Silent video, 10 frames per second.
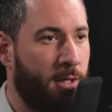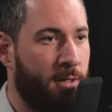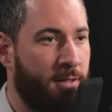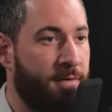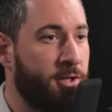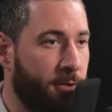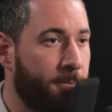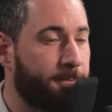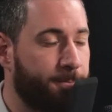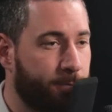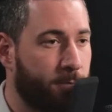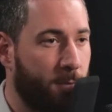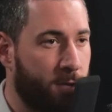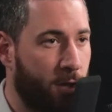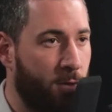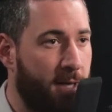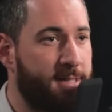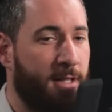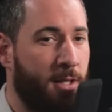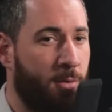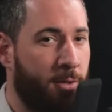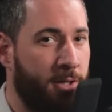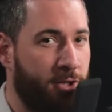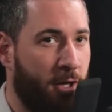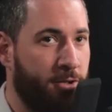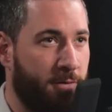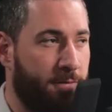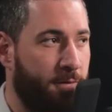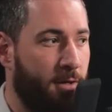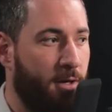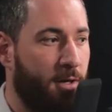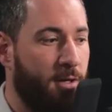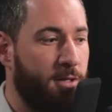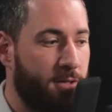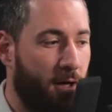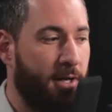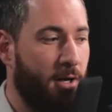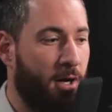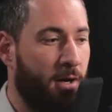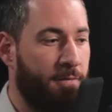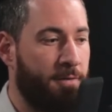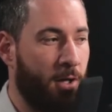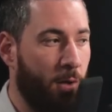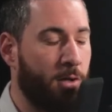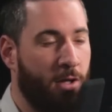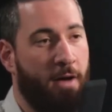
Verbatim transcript: uh, yeah. division. So you basically were in charge of... starting off the local